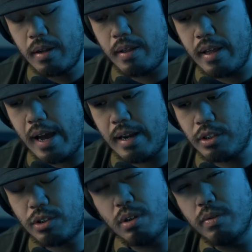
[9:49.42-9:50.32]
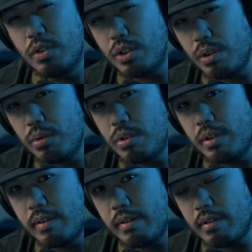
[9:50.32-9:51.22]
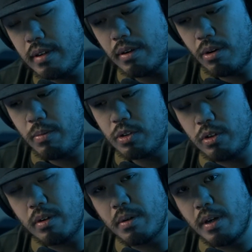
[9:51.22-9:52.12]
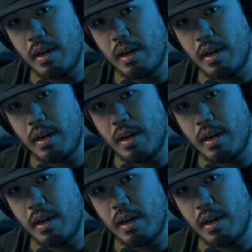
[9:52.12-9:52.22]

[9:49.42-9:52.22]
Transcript: that serves you to almost look